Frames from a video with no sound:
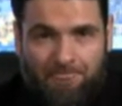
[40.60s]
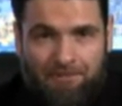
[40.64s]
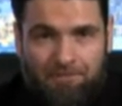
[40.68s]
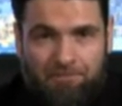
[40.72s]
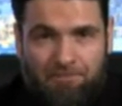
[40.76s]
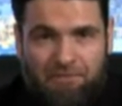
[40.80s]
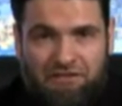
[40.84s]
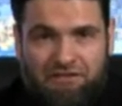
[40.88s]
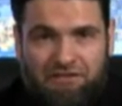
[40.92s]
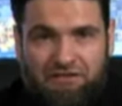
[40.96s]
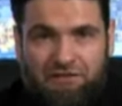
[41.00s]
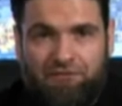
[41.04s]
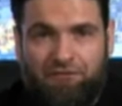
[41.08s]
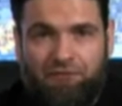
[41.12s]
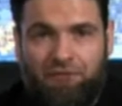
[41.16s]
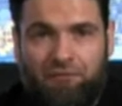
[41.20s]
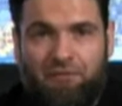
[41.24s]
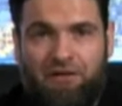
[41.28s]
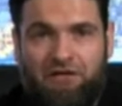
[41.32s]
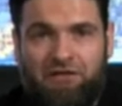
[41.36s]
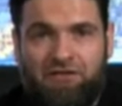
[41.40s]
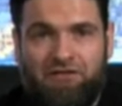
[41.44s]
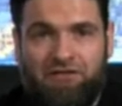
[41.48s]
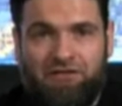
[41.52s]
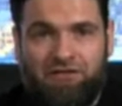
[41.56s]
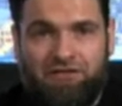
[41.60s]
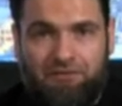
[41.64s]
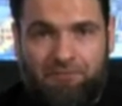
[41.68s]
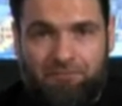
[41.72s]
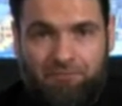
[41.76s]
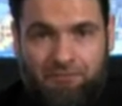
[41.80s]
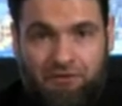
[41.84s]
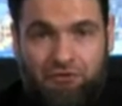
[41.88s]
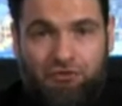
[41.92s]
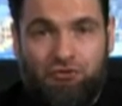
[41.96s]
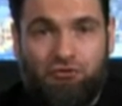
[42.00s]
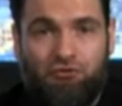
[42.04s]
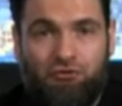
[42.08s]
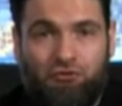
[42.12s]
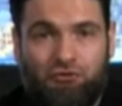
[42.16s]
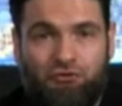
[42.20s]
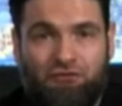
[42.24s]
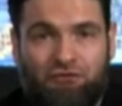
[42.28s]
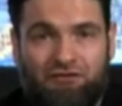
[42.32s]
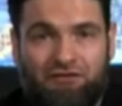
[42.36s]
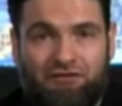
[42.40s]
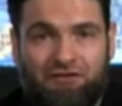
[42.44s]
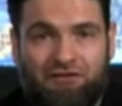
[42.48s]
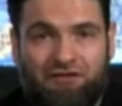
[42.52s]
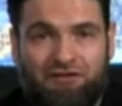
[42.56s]
misinformation, some
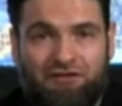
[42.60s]
mistruths